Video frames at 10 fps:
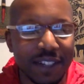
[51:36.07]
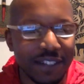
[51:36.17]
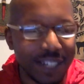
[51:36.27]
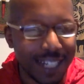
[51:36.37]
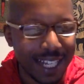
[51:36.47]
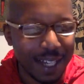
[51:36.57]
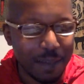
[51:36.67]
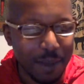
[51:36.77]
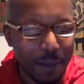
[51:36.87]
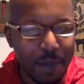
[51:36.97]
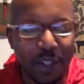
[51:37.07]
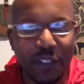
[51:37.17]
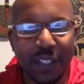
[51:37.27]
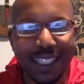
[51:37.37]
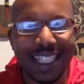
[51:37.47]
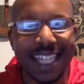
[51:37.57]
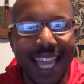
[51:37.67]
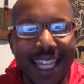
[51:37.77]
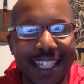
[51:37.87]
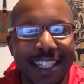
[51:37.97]
of a, a, a beautiful looking
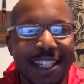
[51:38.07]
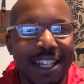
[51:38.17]
cake.